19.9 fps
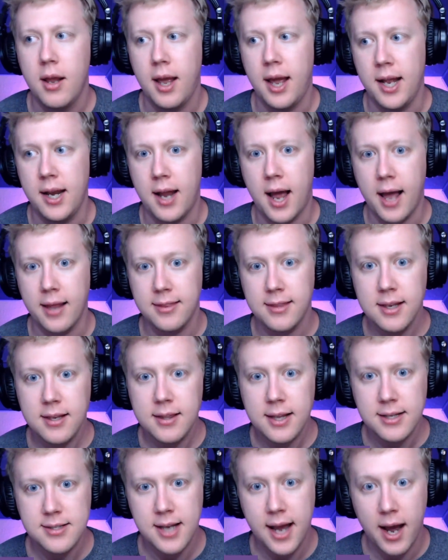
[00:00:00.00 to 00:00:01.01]
And I
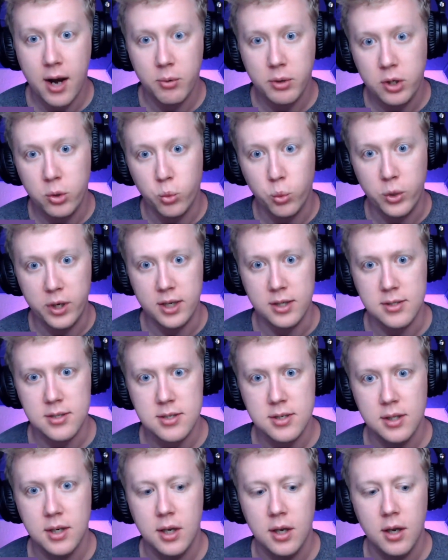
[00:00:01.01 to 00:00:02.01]
think that's how he
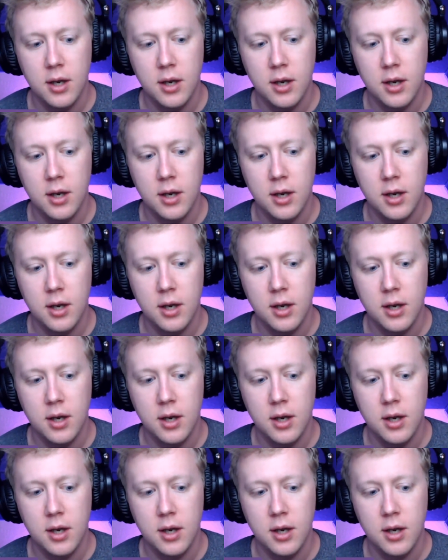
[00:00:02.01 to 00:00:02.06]
wins,